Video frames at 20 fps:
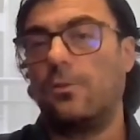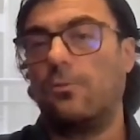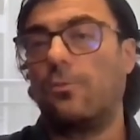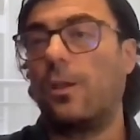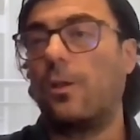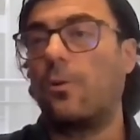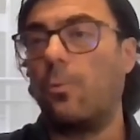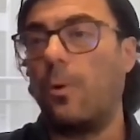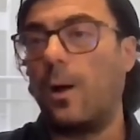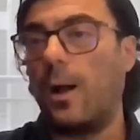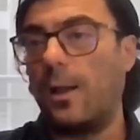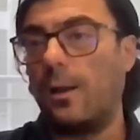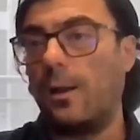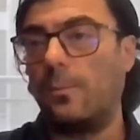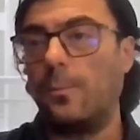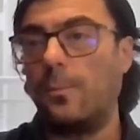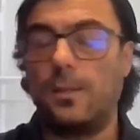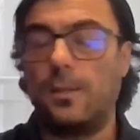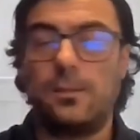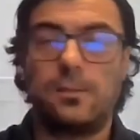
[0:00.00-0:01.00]

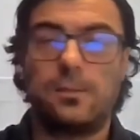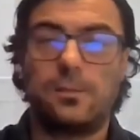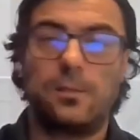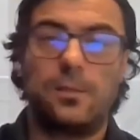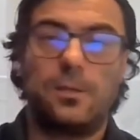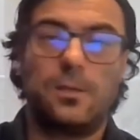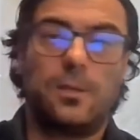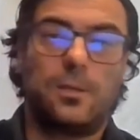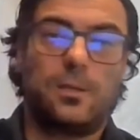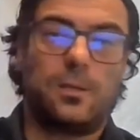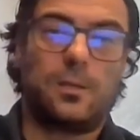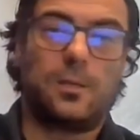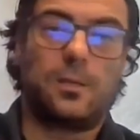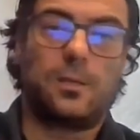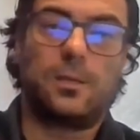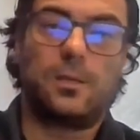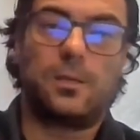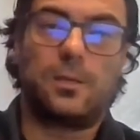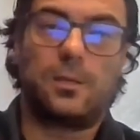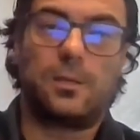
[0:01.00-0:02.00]
requirement
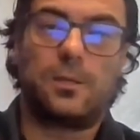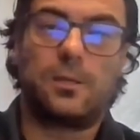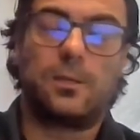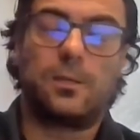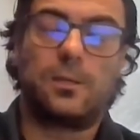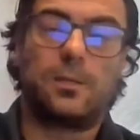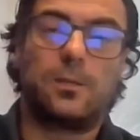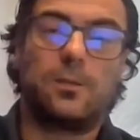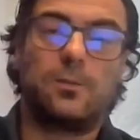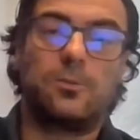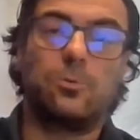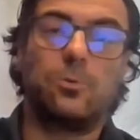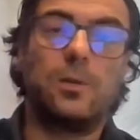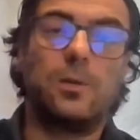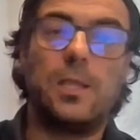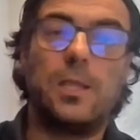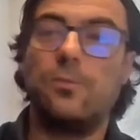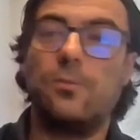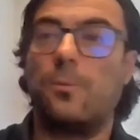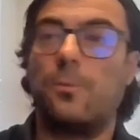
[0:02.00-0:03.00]
to
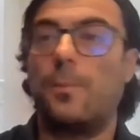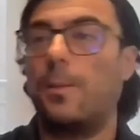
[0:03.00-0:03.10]
live.